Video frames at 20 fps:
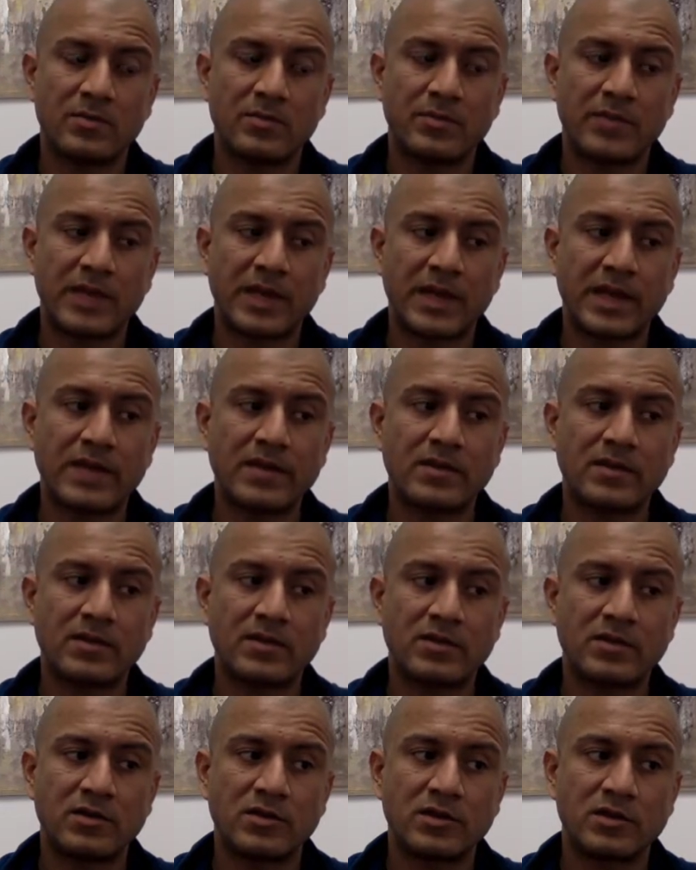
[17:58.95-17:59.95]

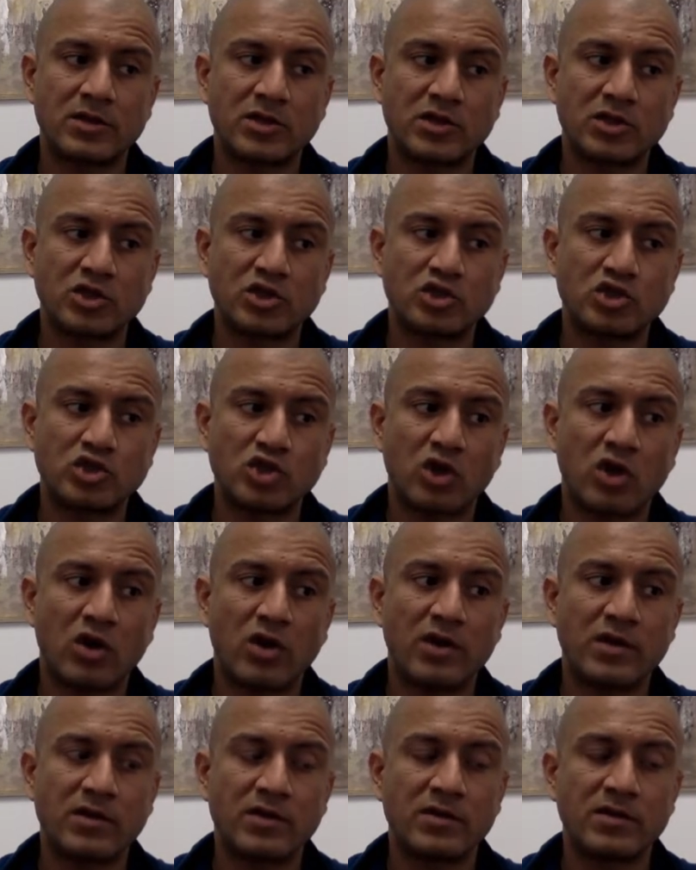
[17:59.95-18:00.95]
begin the
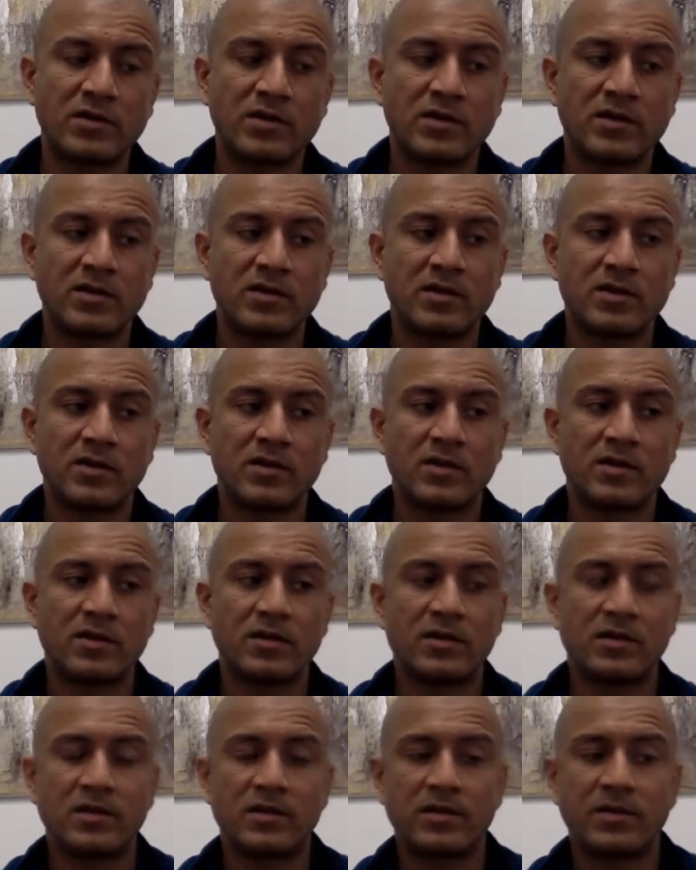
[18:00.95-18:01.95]
chart,
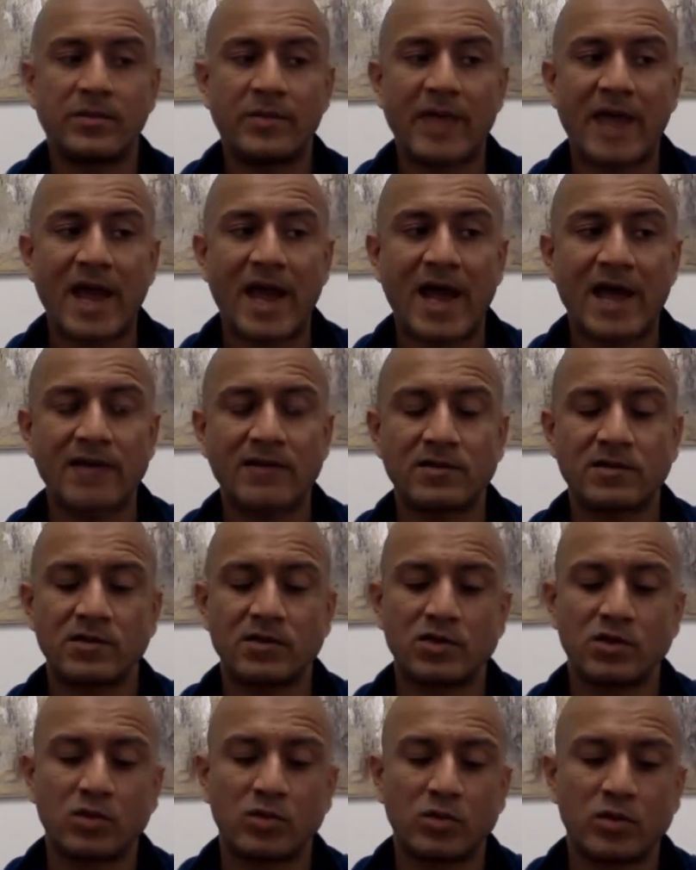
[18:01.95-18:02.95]
the path
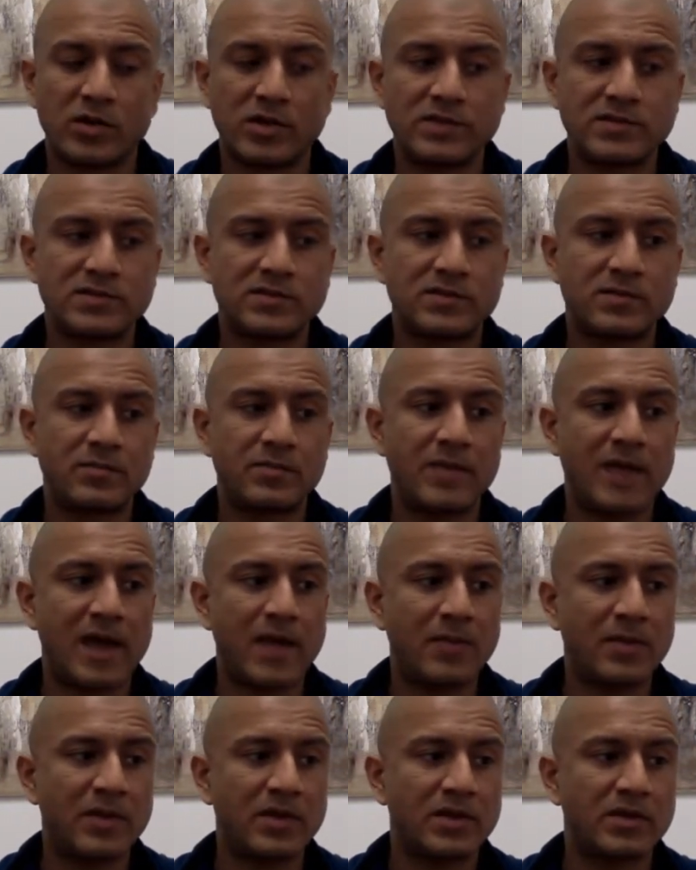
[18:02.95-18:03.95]
towards
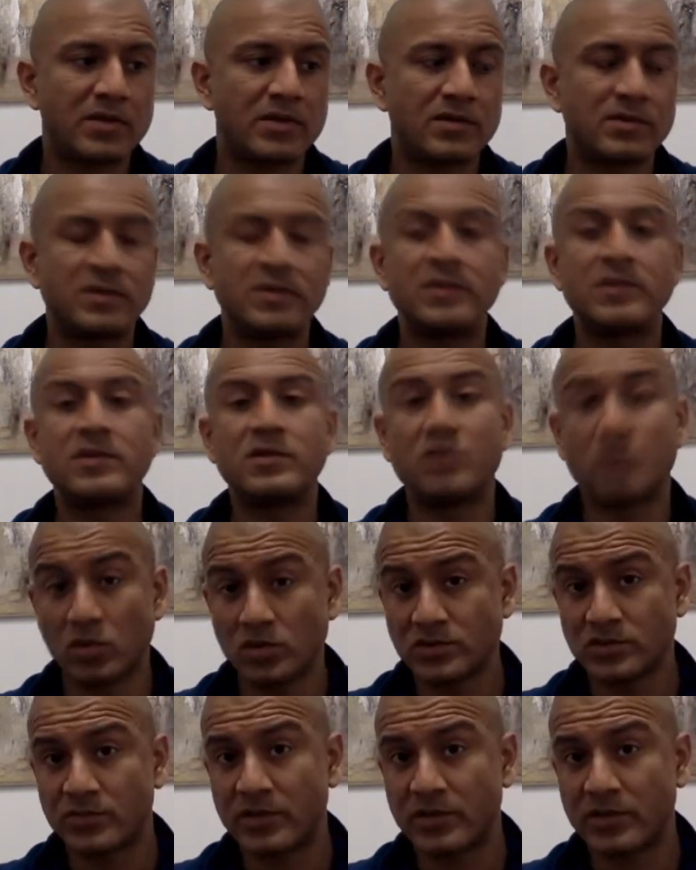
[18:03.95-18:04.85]
mapping those